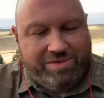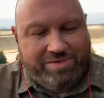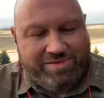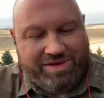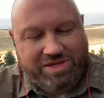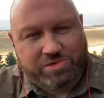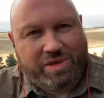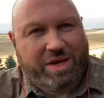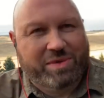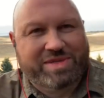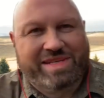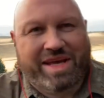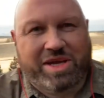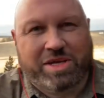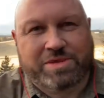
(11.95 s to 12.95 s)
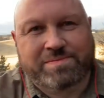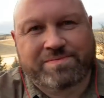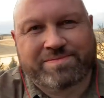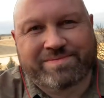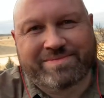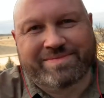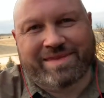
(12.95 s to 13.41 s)
Here's what I would tell you.
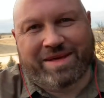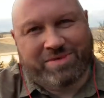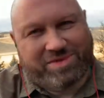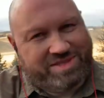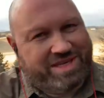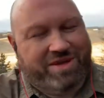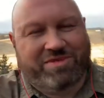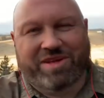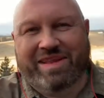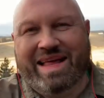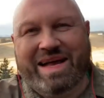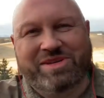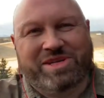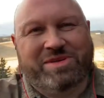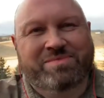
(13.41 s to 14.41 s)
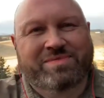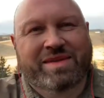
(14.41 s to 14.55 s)
It was definitely lousy.